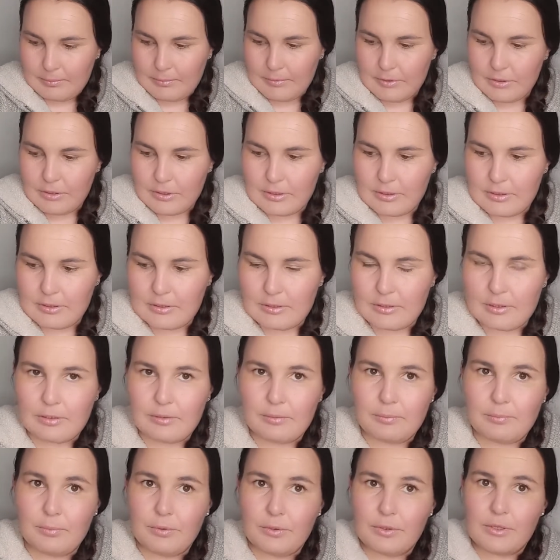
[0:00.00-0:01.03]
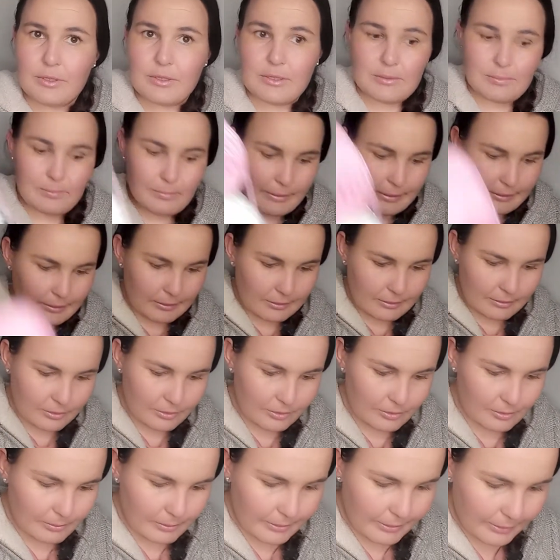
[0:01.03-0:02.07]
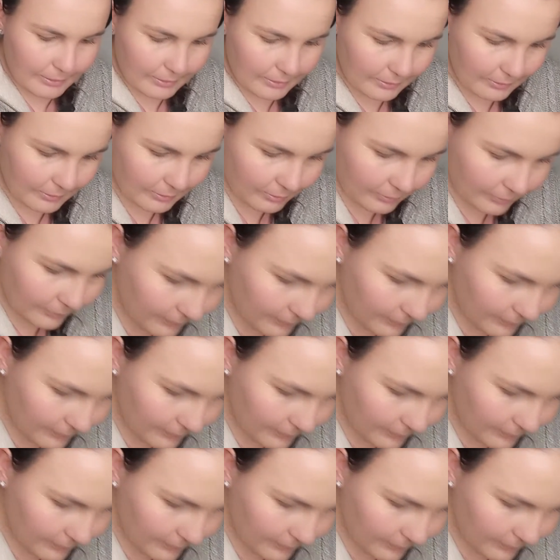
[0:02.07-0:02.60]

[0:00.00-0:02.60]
Just put this back into the bag now.